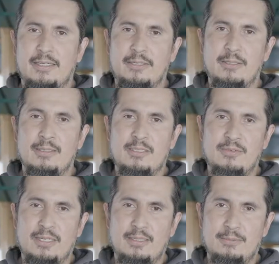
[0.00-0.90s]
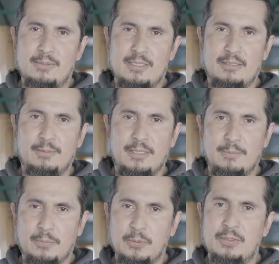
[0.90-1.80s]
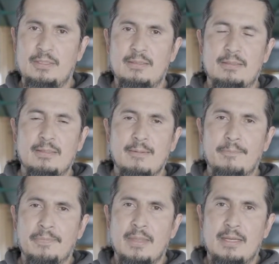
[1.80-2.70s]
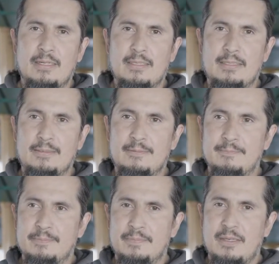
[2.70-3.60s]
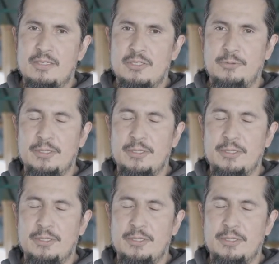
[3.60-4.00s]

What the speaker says: and all these variables are very important. And so